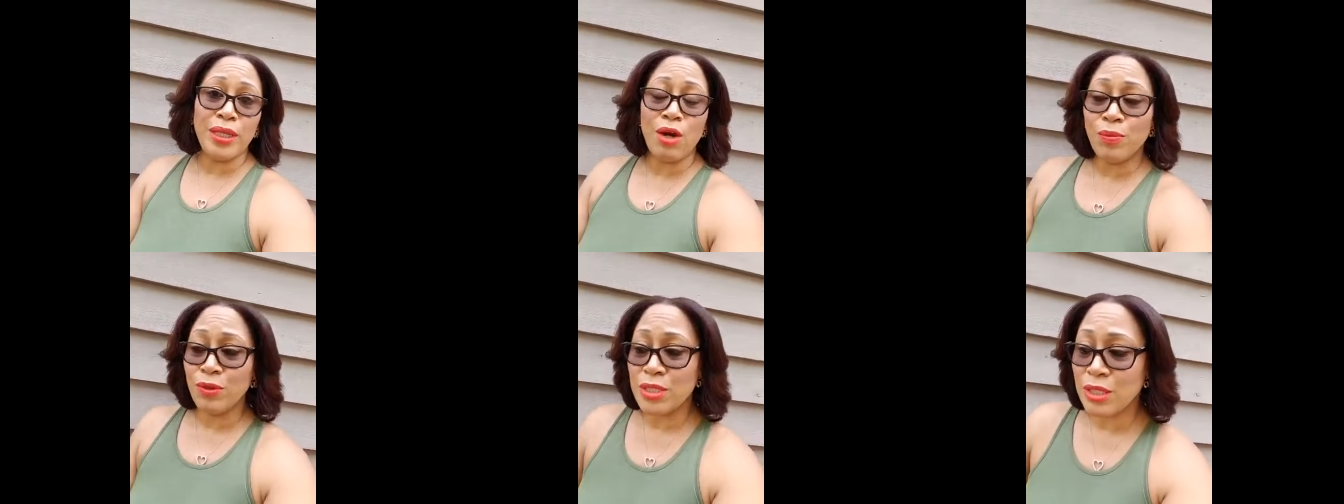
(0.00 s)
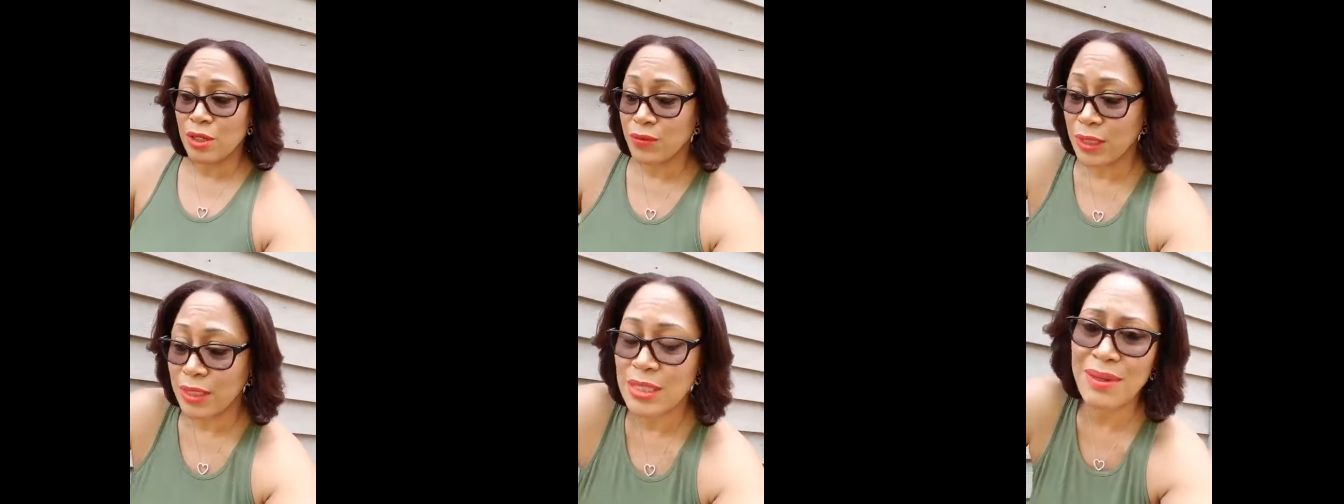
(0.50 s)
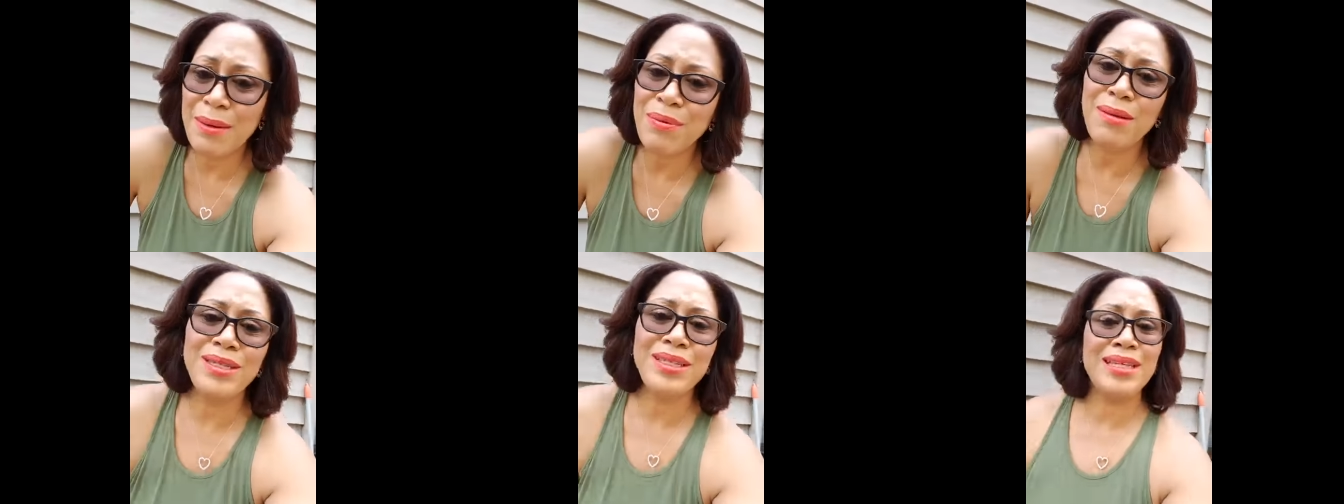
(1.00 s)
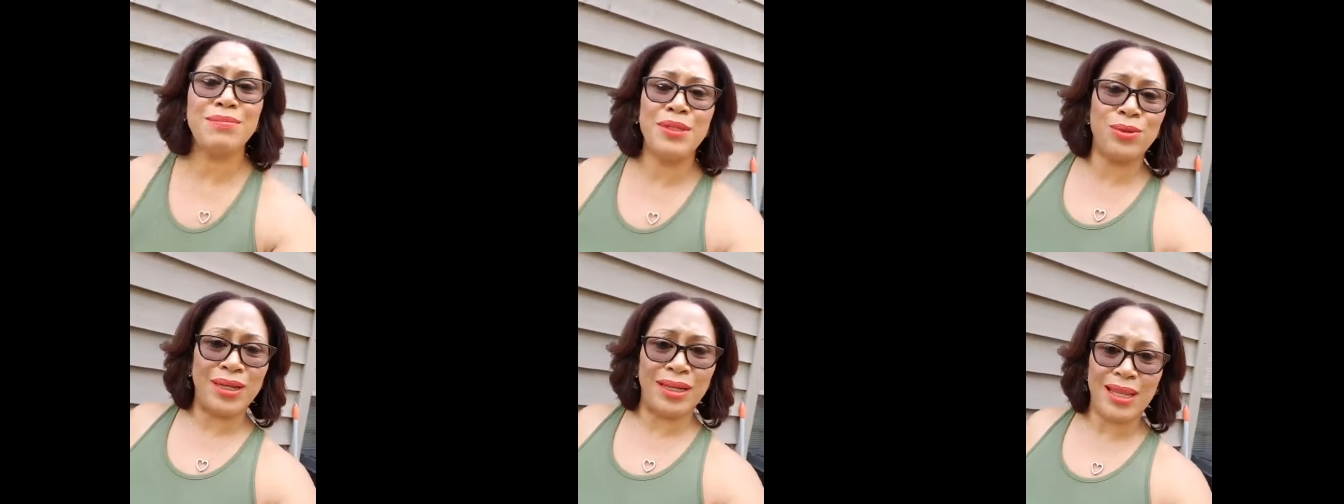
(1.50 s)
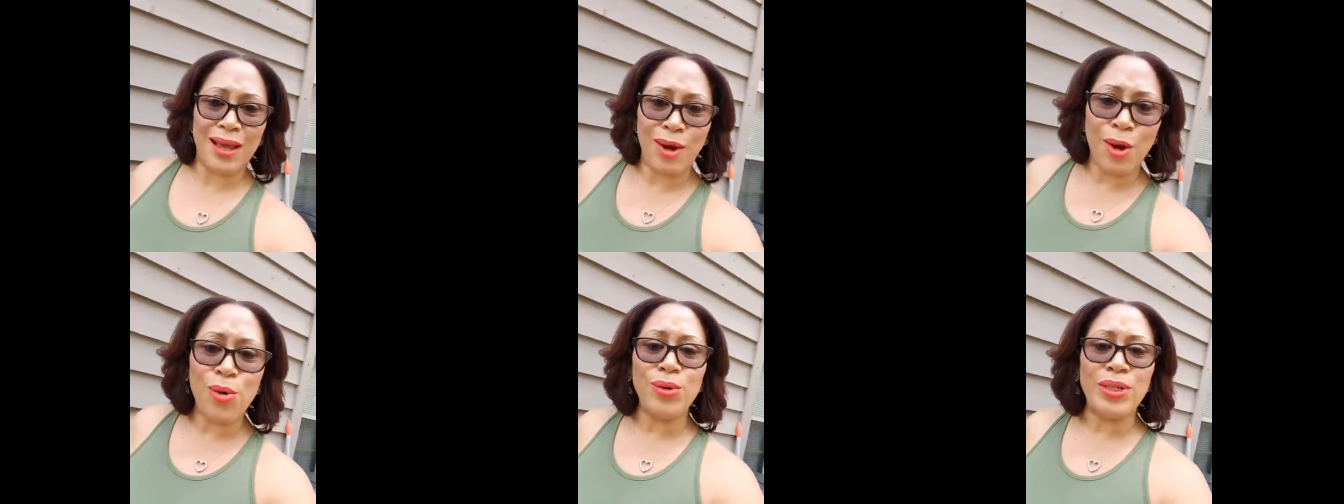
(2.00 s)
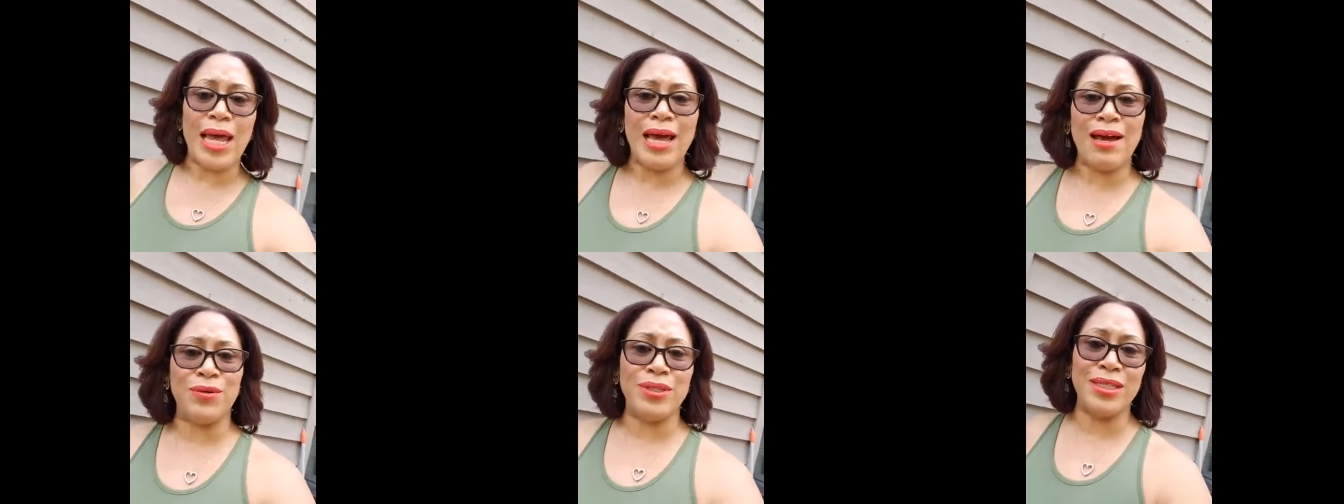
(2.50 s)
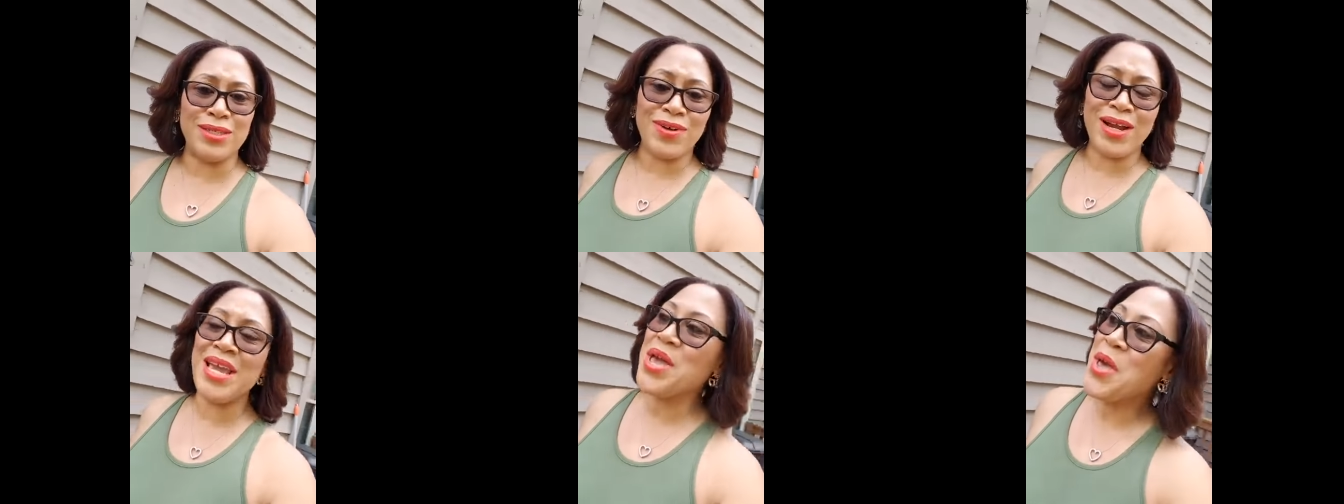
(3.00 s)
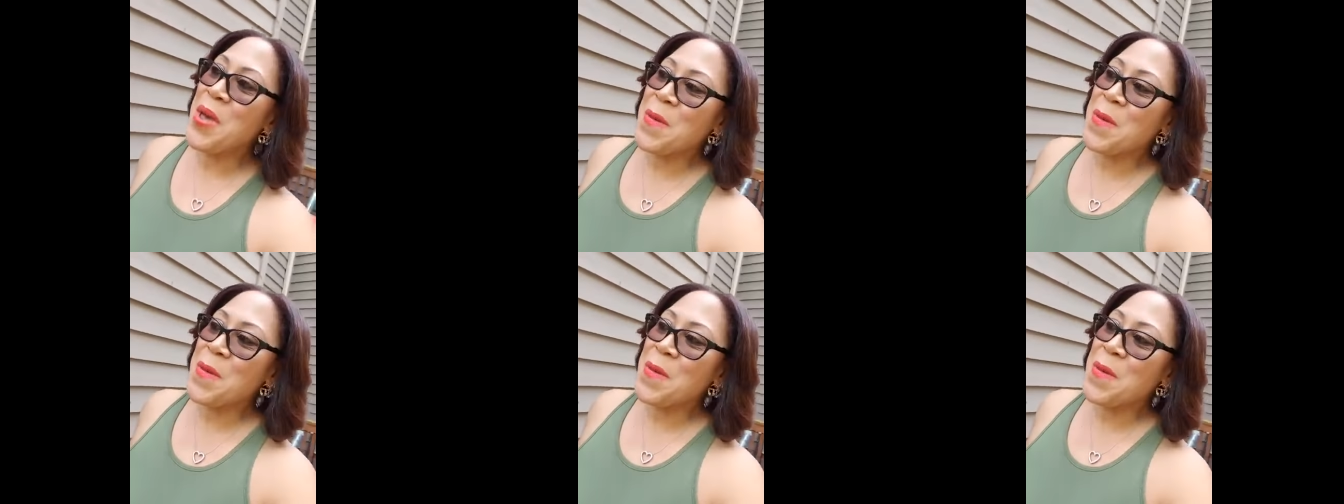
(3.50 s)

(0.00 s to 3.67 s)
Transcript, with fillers: help yourself to get sleep. And I probably need to be doing a, a whole live on this, right?